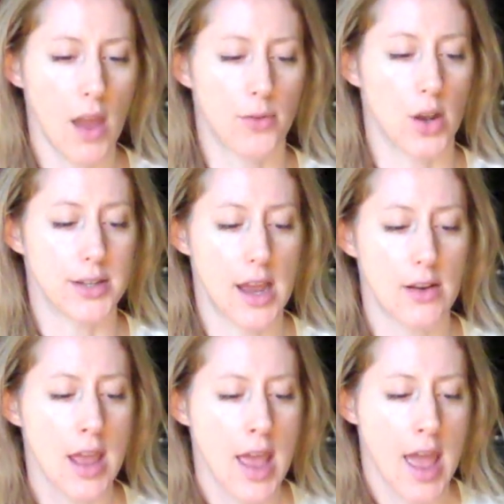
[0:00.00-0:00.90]
I've gone
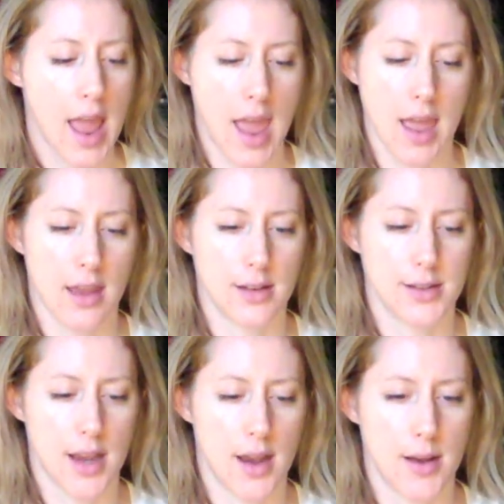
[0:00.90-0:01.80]
down.
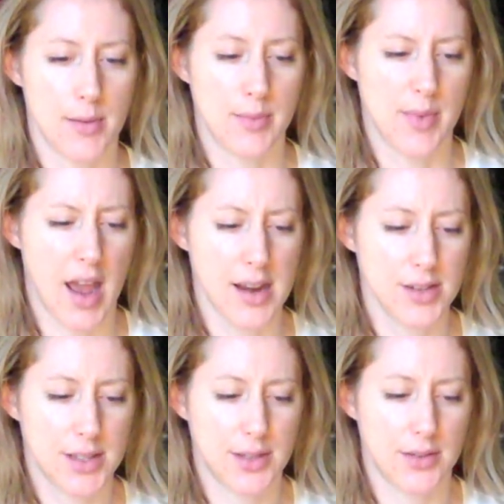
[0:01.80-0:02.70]
And I
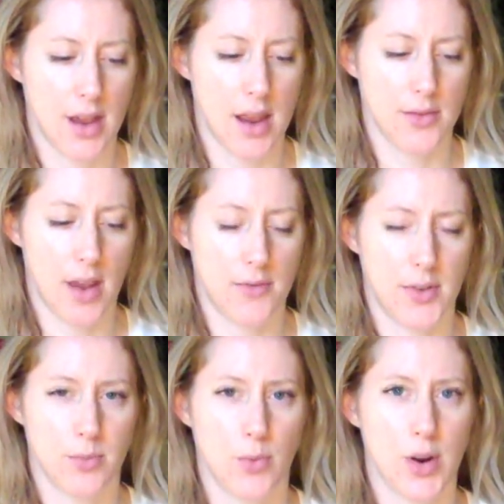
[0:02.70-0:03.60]

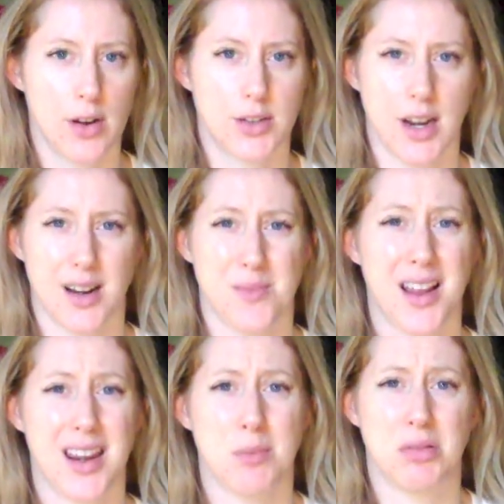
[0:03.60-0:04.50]
feel more energetic. I'm
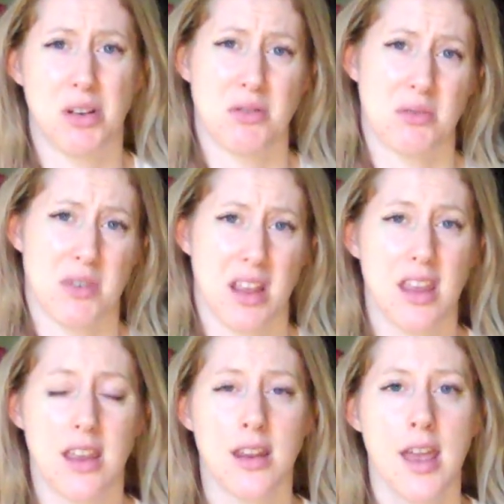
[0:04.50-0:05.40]
not getting bloated when I
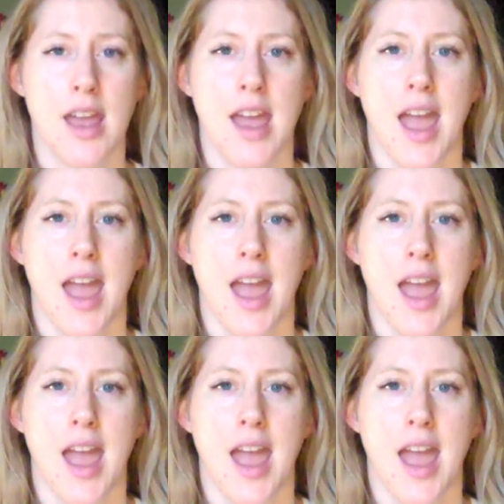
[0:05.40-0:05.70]
eat.